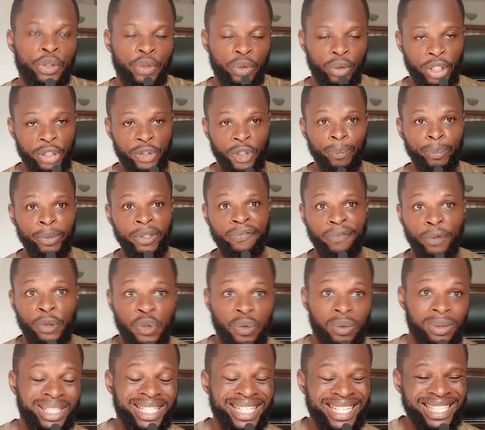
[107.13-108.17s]
So the topic for
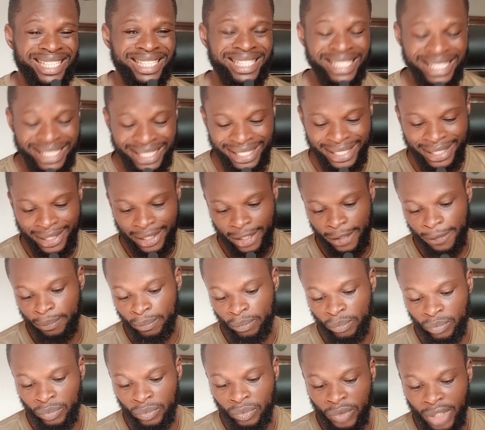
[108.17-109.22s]
today is
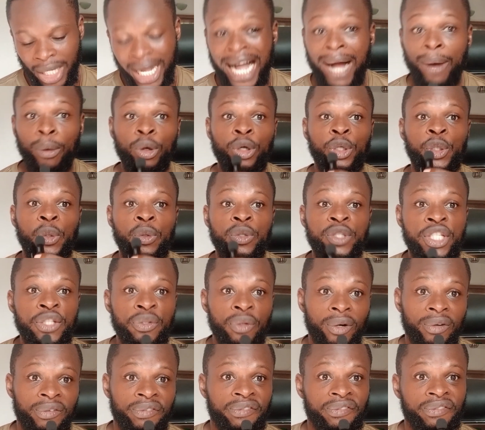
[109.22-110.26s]
how
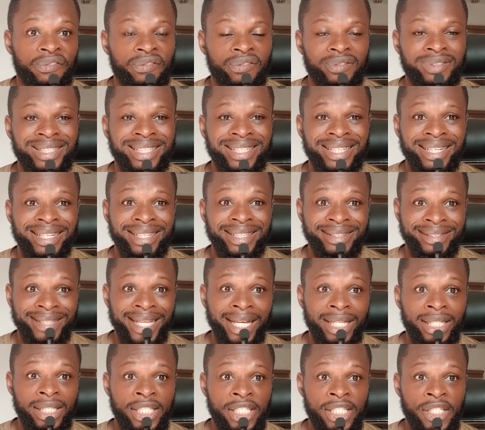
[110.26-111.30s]
closing of
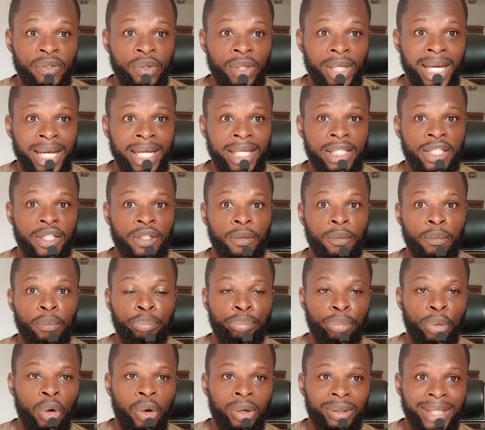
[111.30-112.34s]
Nigeria's
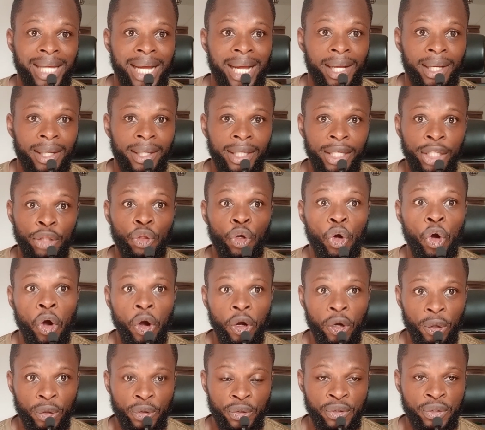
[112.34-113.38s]
border in
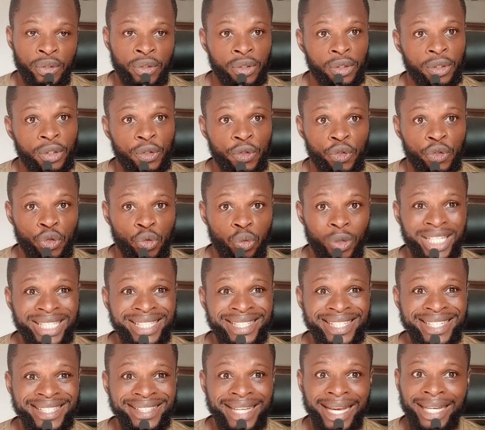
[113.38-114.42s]
August
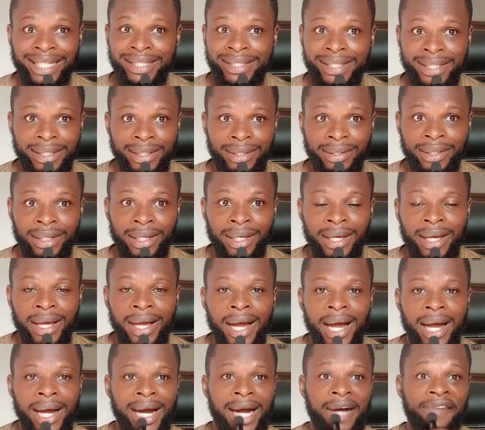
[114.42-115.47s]
2019
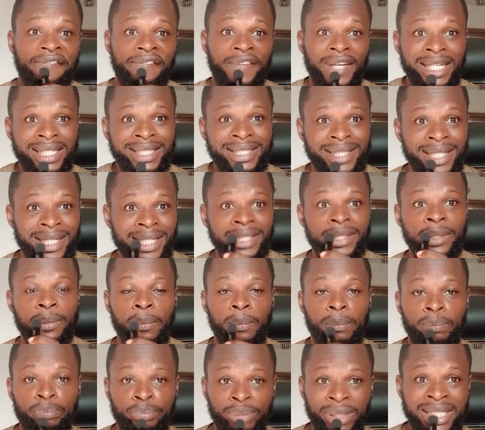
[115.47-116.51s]

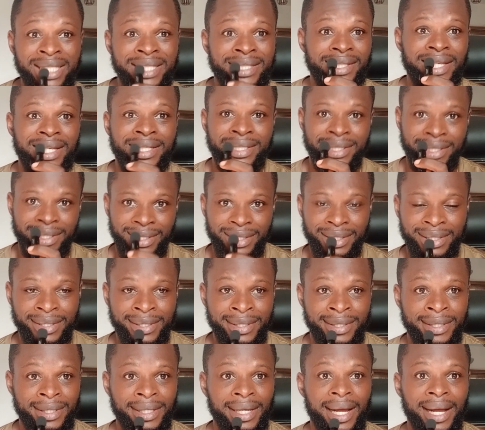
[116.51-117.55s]
affected
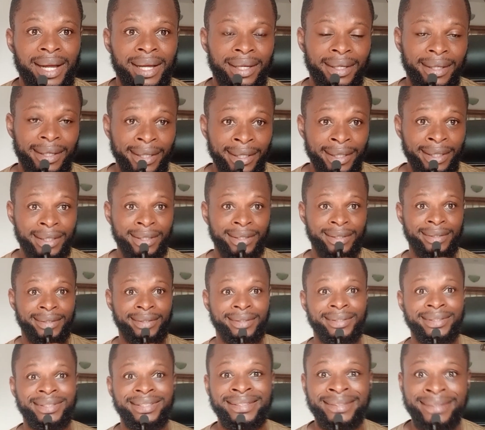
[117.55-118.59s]
businesses
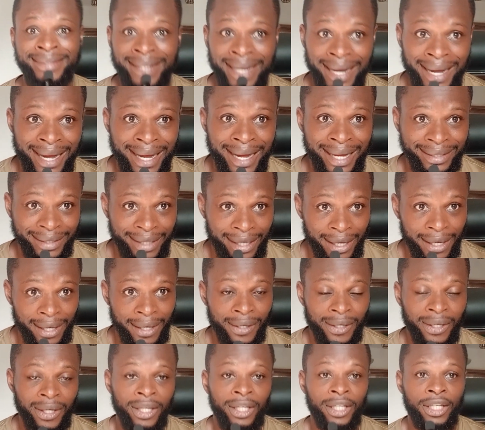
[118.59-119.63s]
in
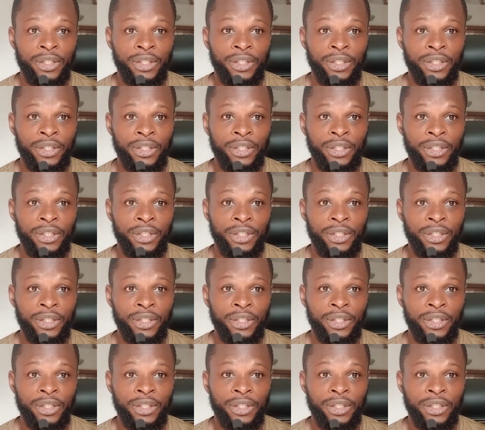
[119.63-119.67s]
Ghana.